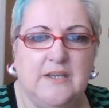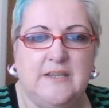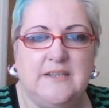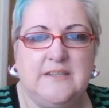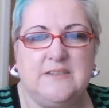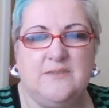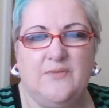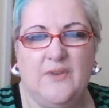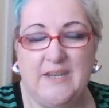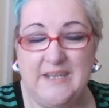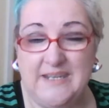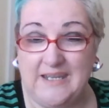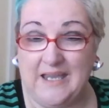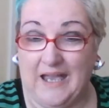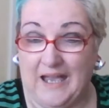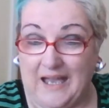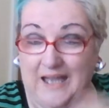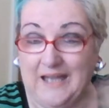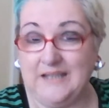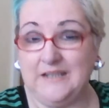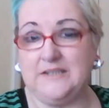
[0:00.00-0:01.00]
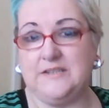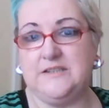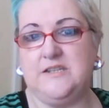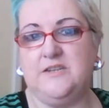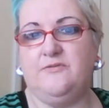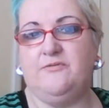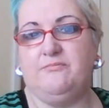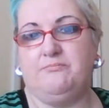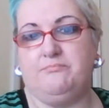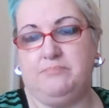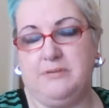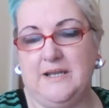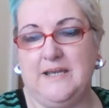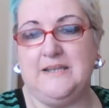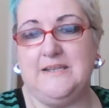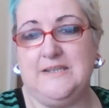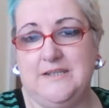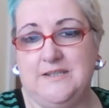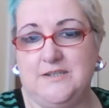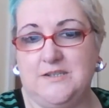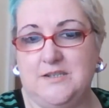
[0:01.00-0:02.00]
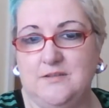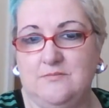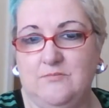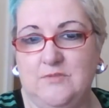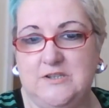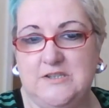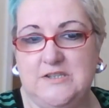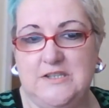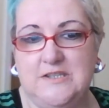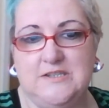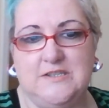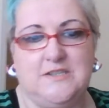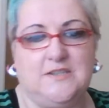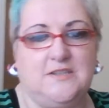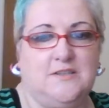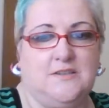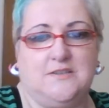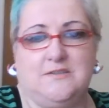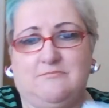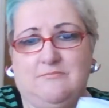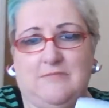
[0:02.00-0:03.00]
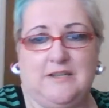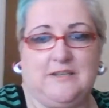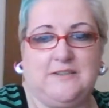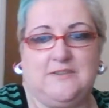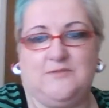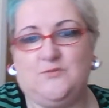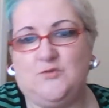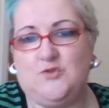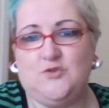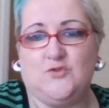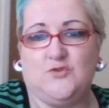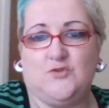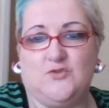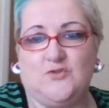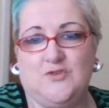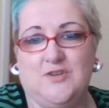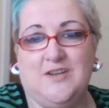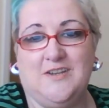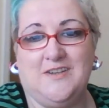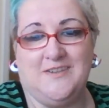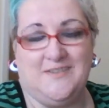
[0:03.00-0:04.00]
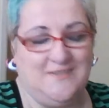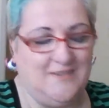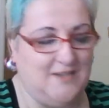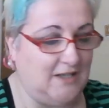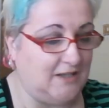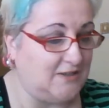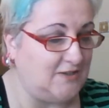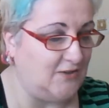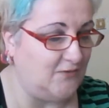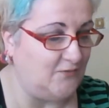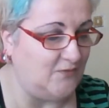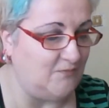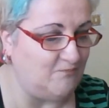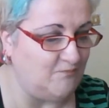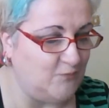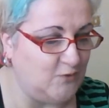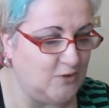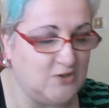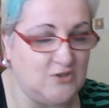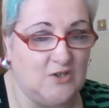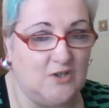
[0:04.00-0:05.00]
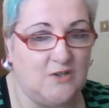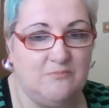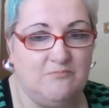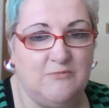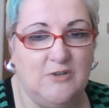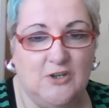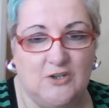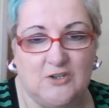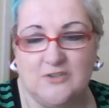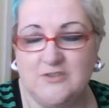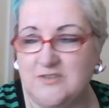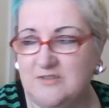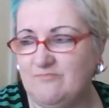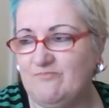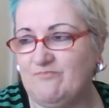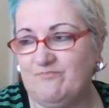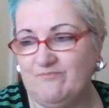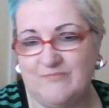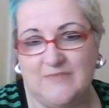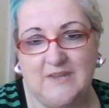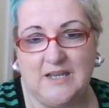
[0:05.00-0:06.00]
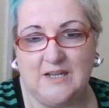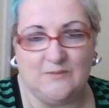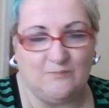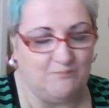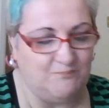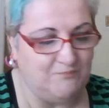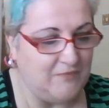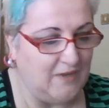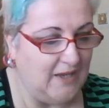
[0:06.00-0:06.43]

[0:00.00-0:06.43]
It's a very active planet, which is active, which I'm not now.